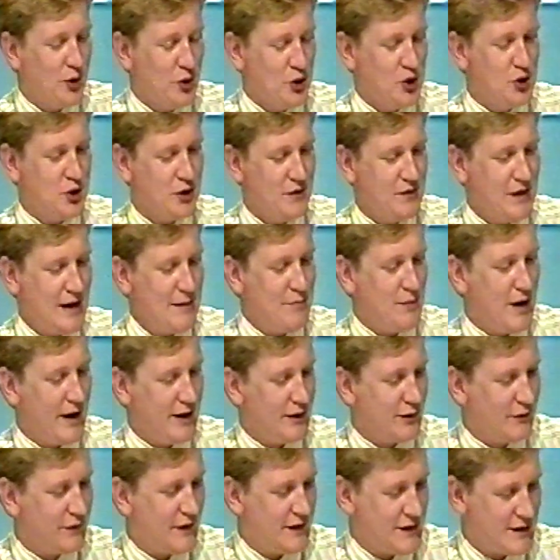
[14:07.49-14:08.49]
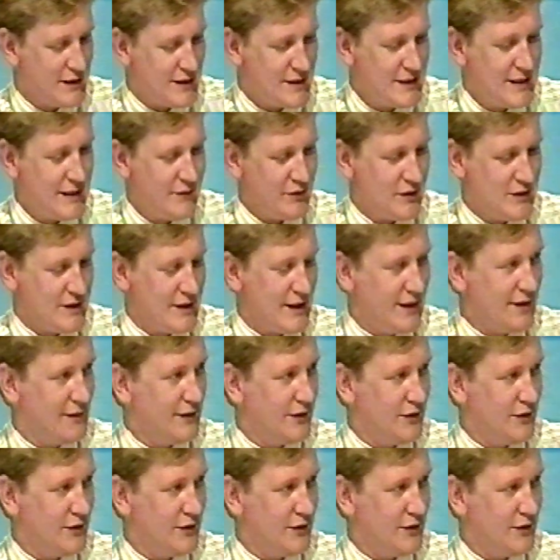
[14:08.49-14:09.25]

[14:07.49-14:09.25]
Oh, you could have named Michael Fenton Stevens there.